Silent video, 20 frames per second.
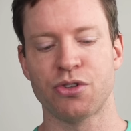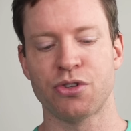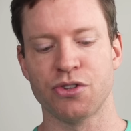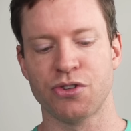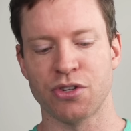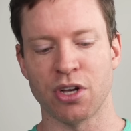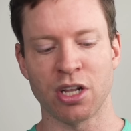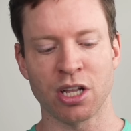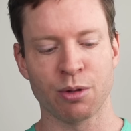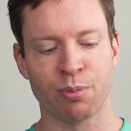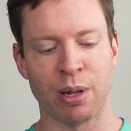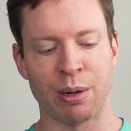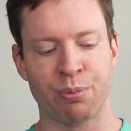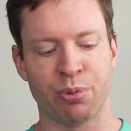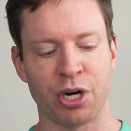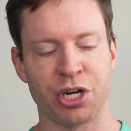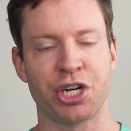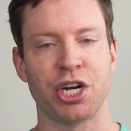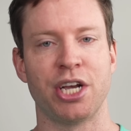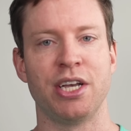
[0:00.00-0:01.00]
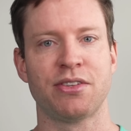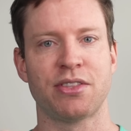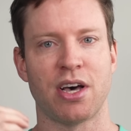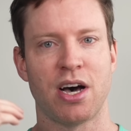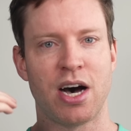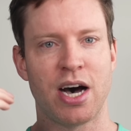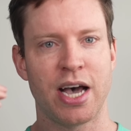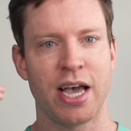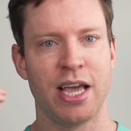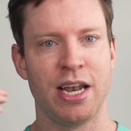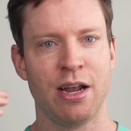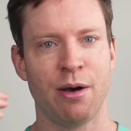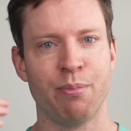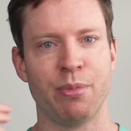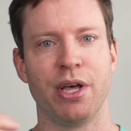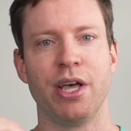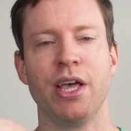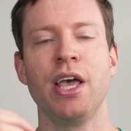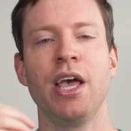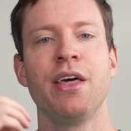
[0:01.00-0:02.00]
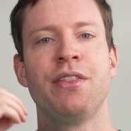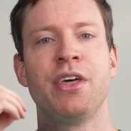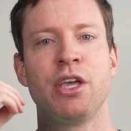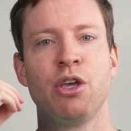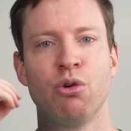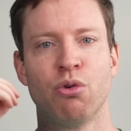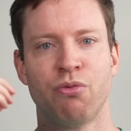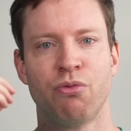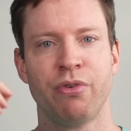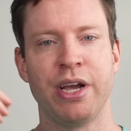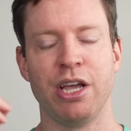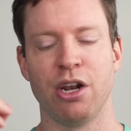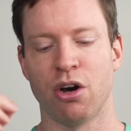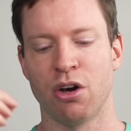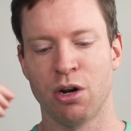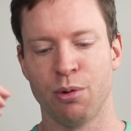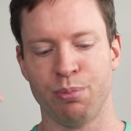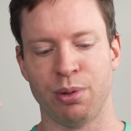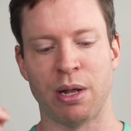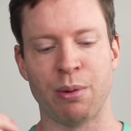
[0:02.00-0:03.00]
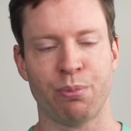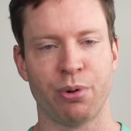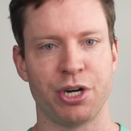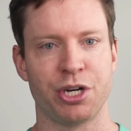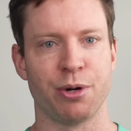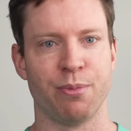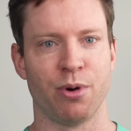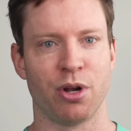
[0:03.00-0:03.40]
systolic blood pressure is the higher number that you'll read on a blood pressure